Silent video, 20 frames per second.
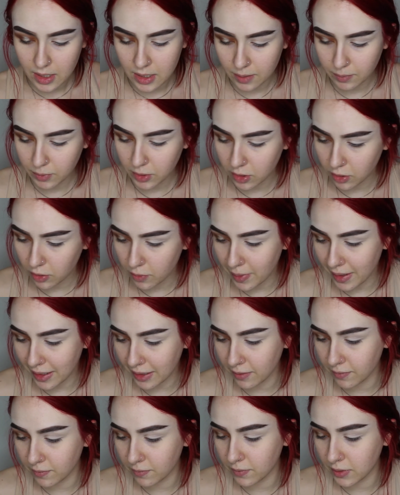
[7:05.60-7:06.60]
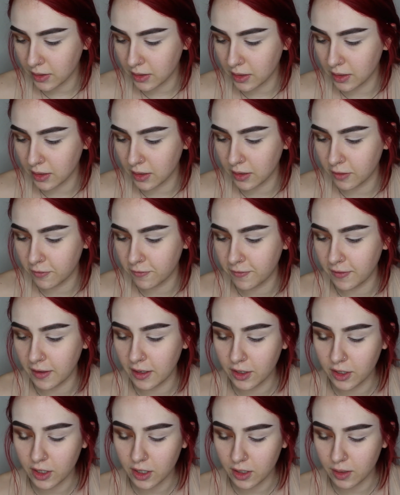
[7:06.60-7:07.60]
And I'm going to go back in with the
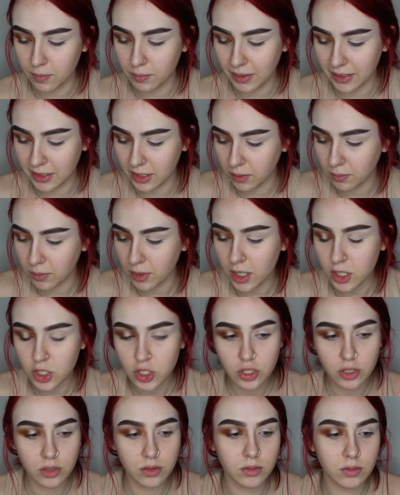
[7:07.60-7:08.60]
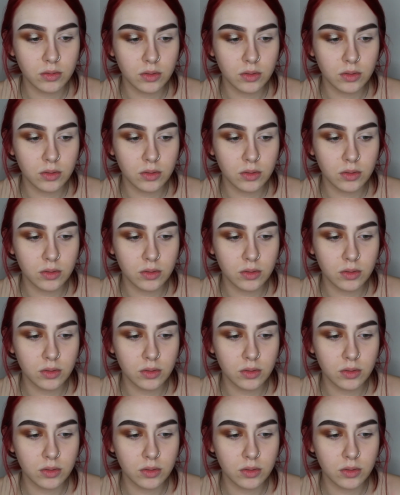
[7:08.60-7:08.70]
fair blending brush.